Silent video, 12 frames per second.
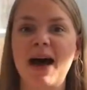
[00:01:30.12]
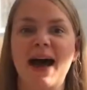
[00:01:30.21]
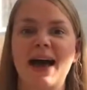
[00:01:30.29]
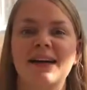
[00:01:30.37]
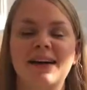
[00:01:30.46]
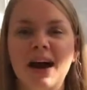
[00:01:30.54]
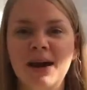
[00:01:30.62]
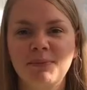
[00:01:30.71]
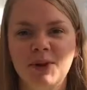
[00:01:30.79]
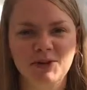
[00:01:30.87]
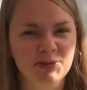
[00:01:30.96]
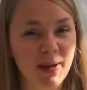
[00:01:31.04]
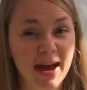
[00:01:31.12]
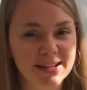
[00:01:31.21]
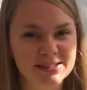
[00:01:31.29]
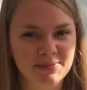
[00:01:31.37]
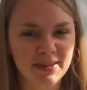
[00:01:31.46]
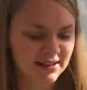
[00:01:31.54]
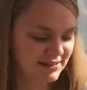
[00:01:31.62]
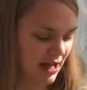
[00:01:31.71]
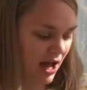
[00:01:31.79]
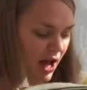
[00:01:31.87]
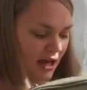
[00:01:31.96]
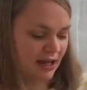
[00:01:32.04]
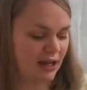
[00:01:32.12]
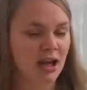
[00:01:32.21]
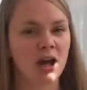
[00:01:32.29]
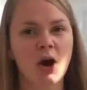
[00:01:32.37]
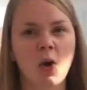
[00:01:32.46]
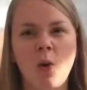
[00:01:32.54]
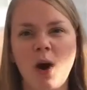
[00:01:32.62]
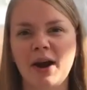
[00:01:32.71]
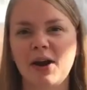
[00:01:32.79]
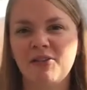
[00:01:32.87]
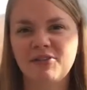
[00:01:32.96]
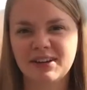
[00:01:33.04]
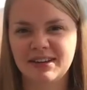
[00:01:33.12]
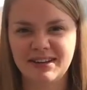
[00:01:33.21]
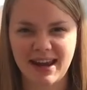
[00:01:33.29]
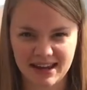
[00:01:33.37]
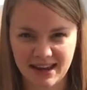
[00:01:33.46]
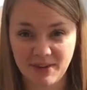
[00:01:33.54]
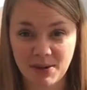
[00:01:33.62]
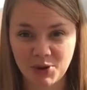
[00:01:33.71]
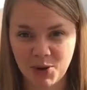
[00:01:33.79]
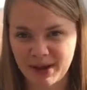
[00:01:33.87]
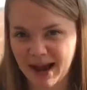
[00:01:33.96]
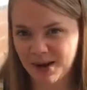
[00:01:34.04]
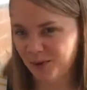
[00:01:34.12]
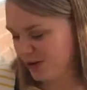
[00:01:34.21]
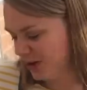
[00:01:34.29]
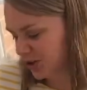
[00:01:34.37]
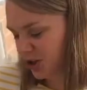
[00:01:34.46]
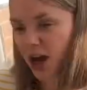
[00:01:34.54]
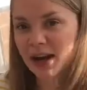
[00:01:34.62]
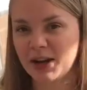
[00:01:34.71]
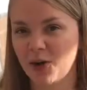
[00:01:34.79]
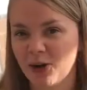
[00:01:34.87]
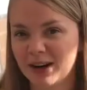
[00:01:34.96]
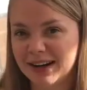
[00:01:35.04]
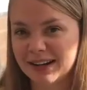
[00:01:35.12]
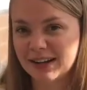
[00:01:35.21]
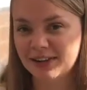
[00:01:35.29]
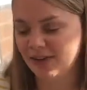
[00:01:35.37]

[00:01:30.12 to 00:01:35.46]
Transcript: bag, I'm going to pack some things that I quite often take if I'm going out on a journey or a little